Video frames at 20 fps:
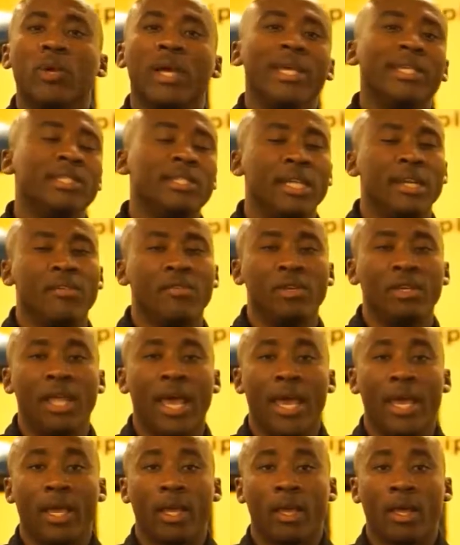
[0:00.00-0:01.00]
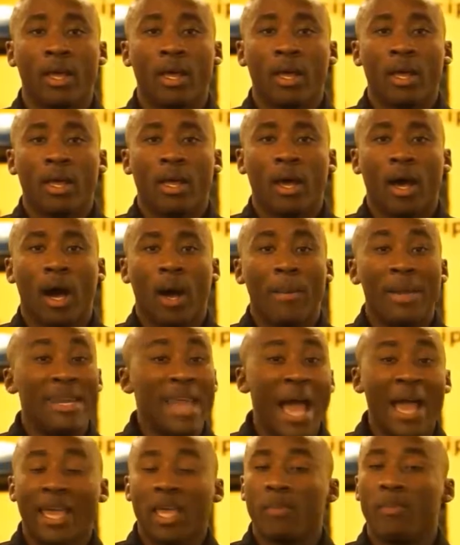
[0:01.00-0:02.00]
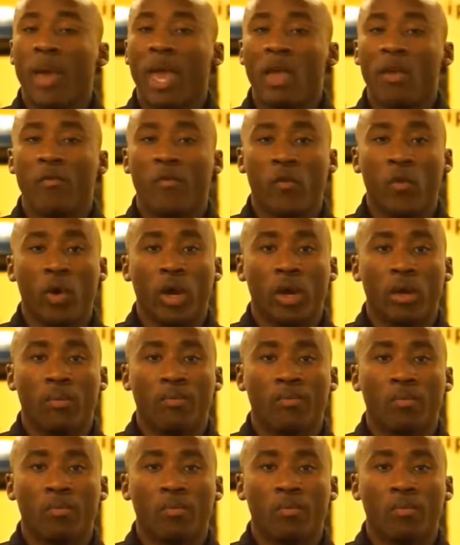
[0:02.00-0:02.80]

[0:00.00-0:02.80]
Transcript: each and every day and not get paid for it?